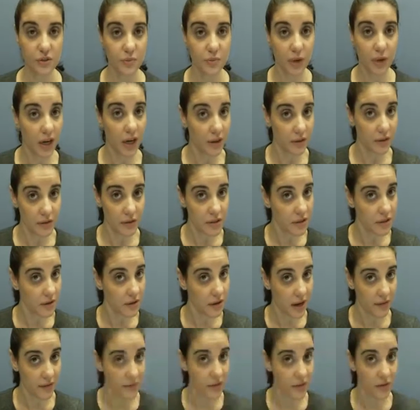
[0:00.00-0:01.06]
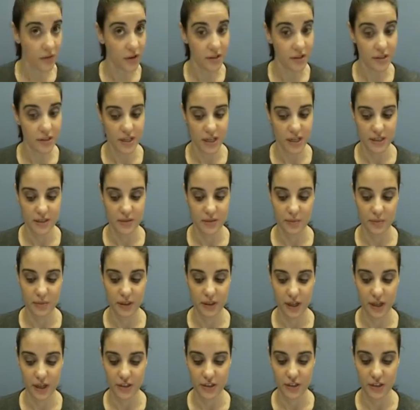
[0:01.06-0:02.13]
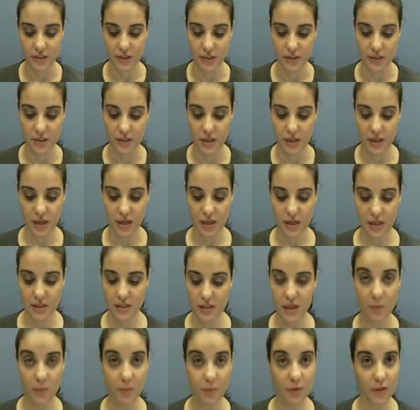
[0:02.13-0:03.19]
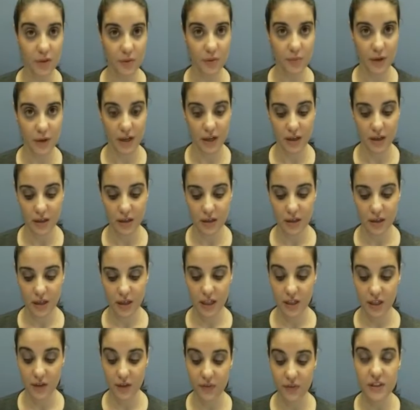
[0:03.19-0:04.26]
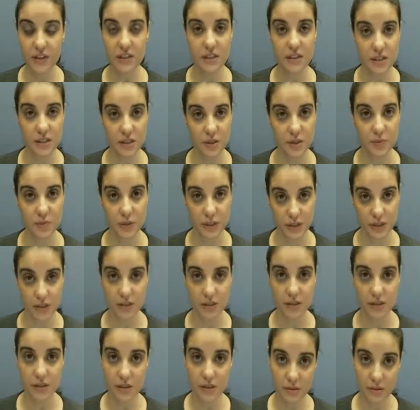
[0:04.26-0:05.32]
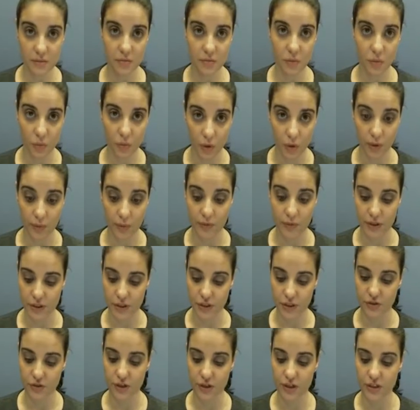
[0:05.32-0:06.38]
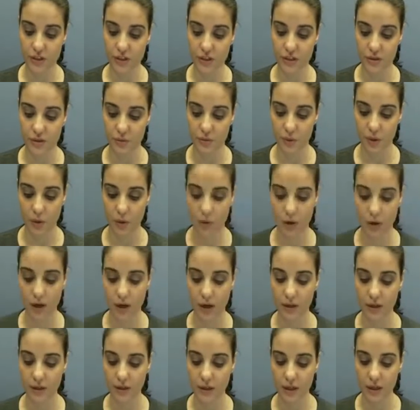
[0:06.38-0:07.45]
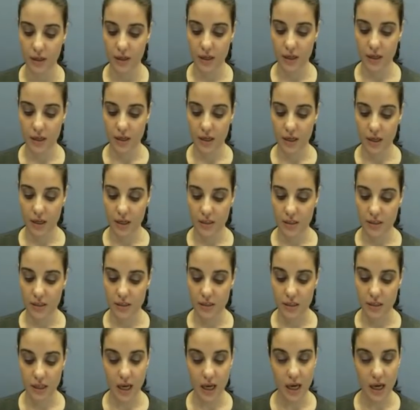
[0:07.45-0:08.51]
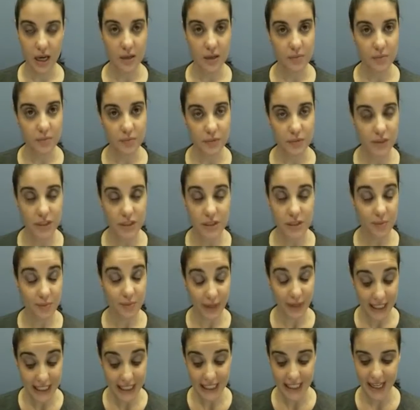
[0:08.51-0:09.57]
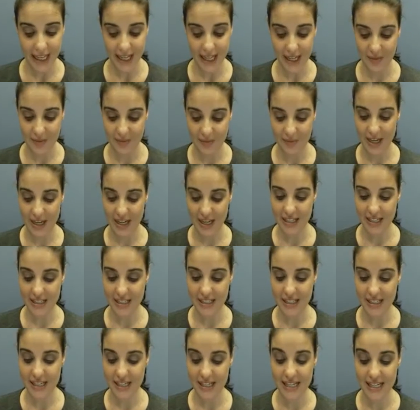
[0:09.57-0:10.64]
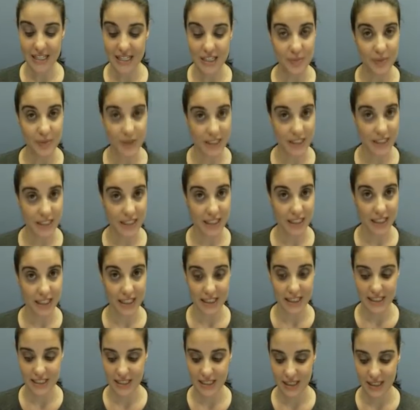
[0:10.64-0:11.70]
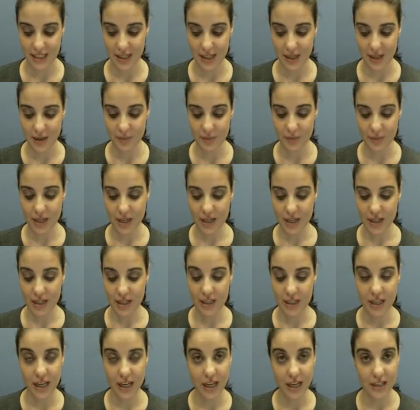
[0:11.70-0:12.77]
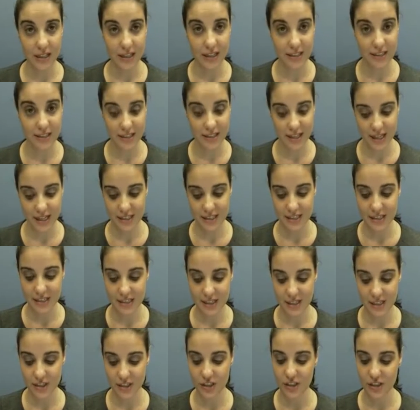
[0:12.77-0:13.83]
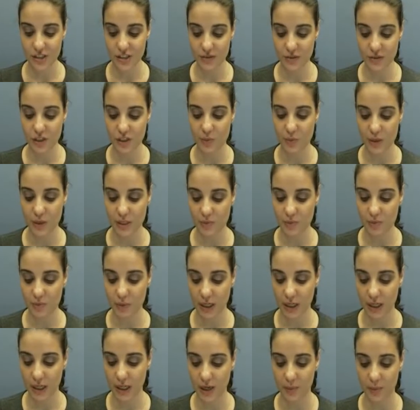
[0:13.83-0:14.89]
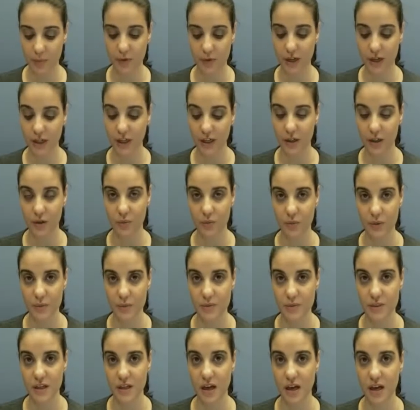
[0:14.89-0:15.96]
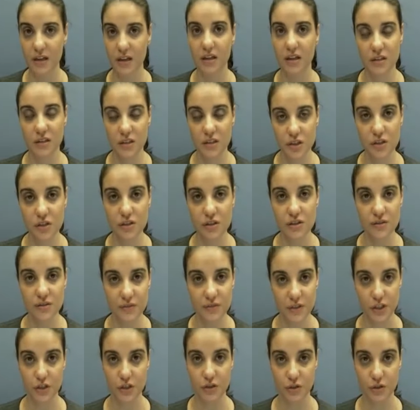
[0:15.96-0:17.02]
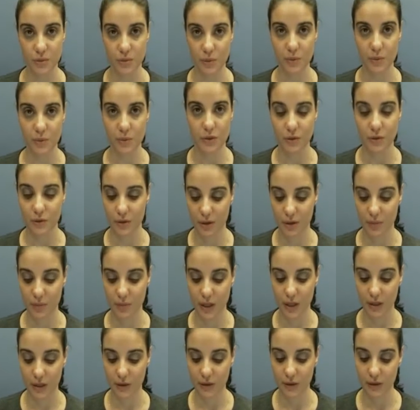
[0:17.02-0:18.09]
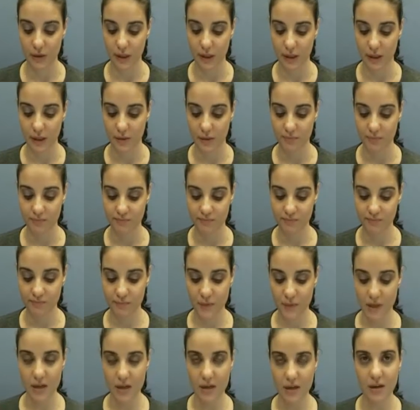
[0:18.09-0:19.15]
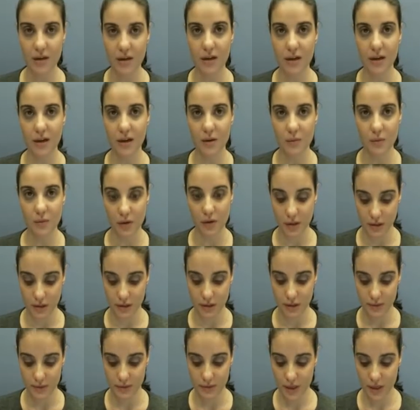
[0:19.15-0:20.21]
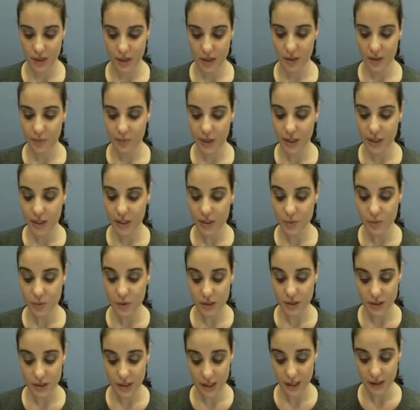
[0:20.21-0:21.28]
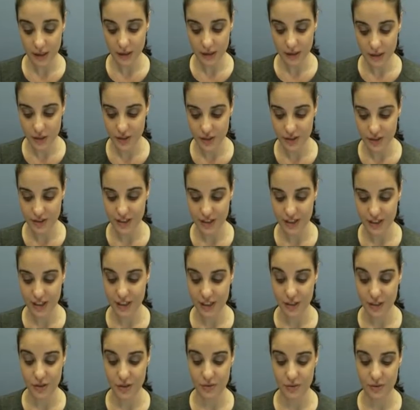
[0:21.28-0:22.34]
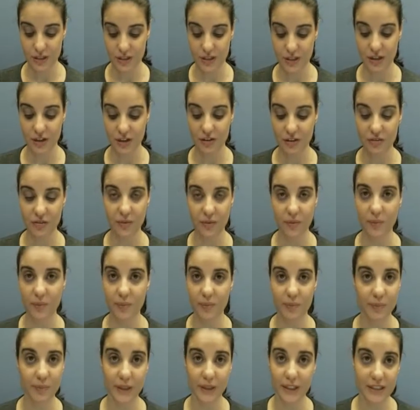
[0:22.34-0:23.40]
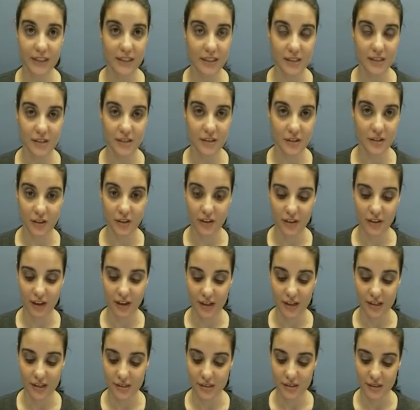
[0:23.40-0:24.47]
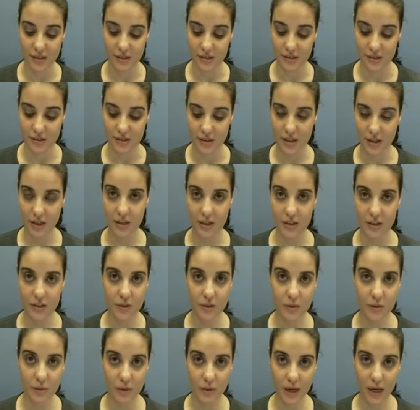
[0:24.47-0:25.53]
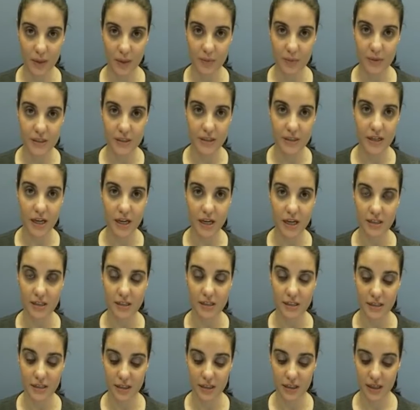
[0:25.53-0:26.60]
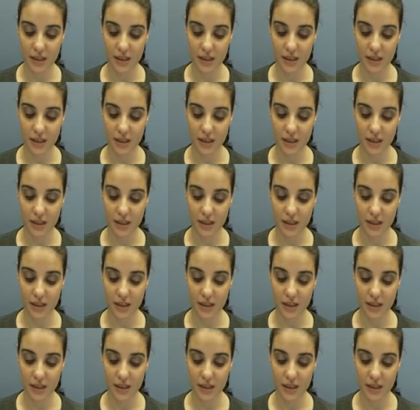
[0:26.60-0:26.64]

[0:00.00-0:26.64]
might also have their own tax implications. Some of them are, if this is a business, what registrations are required? Does the money Kate makes need to be declared as income? Can Kate get a tax deduction if she spends money upgrading her website? The sorts of issues we were talking about earlier. Now what? Ben has worked out the issues he needs to resolve, but he doesn't know the answers. So what happens next?